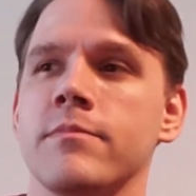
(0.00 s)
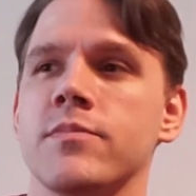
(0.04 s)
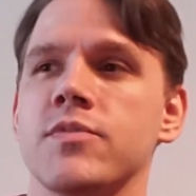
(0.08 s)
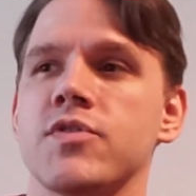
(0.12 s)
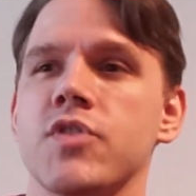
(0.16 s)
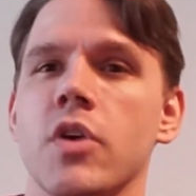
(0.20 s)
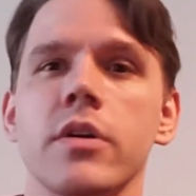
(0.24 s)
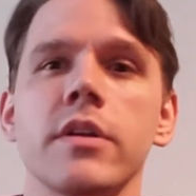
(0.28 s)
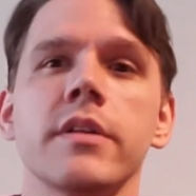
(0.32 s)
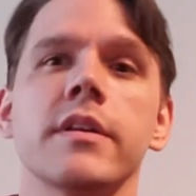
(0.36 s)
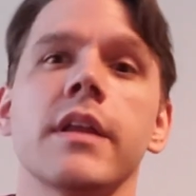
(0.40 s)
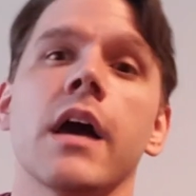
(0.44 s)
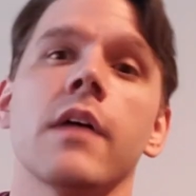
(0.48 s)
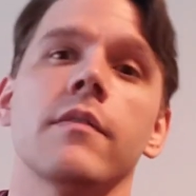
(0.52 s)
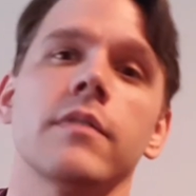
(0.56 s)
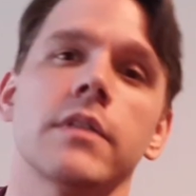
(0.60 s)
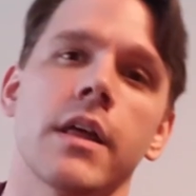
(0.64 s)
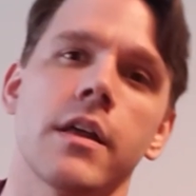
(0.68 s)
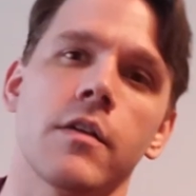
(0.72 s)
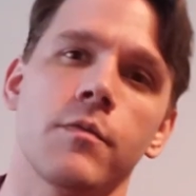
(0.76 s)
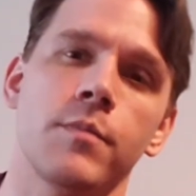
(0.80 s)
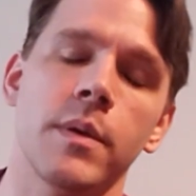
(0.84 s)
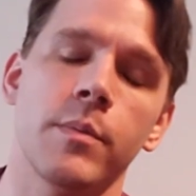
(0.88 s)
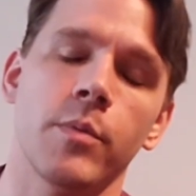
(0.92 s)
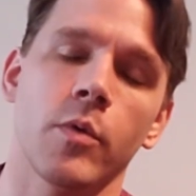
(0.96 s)
starting to have a
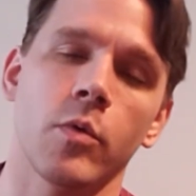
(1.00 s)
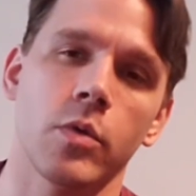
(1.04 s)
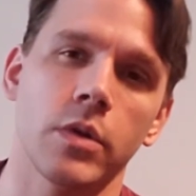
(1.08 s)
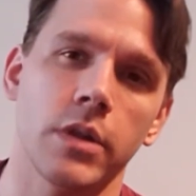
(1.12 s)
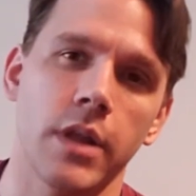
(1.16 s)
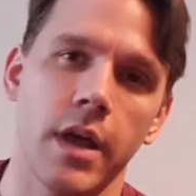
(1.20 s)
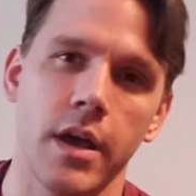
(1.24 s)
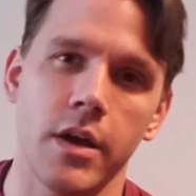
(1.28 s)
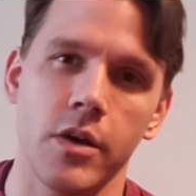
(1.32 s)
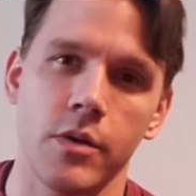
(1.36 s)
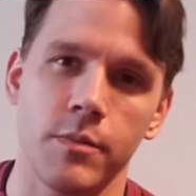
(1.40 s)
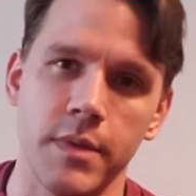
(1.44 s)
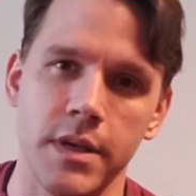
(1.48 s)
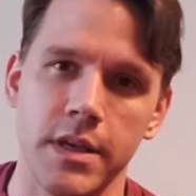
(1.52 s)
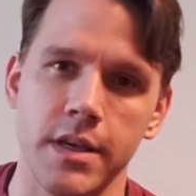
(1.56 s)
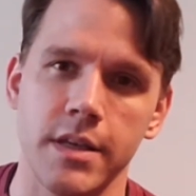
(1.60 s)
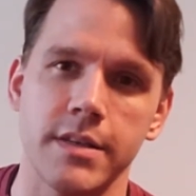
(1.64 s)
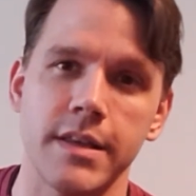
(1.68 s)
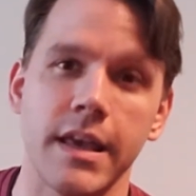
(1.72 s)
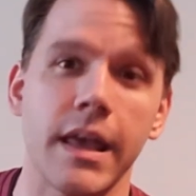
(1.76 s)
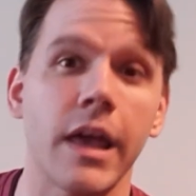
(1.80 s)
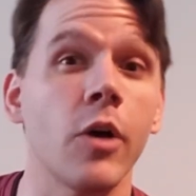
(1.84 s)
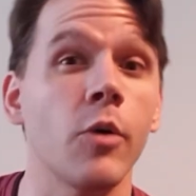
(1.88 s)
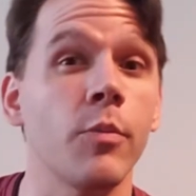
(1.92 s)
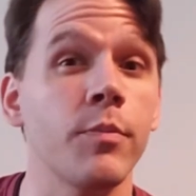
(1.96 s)
lot of people rely on me to
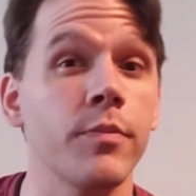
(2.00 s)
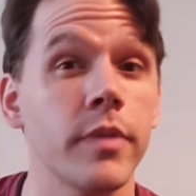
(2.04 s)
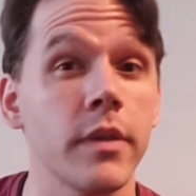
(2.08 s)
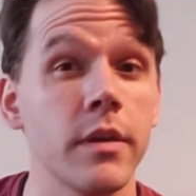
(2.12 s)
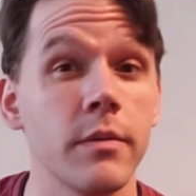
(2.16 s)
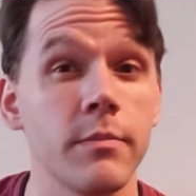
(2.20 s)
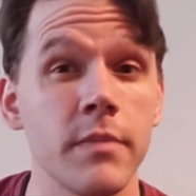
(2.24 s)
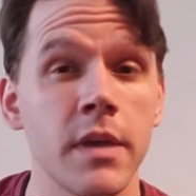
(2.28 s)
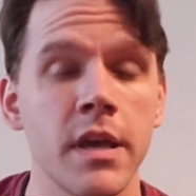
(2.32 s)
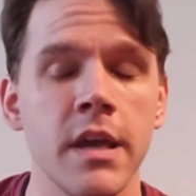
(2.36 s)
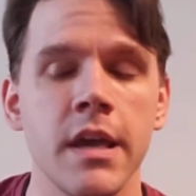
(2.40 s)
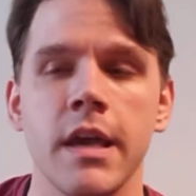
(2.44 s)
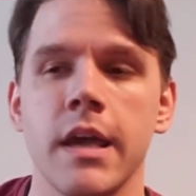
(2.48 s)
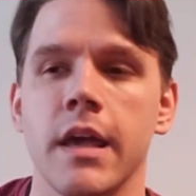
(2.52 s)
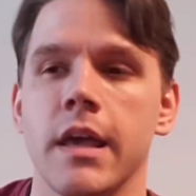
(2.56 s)
help them,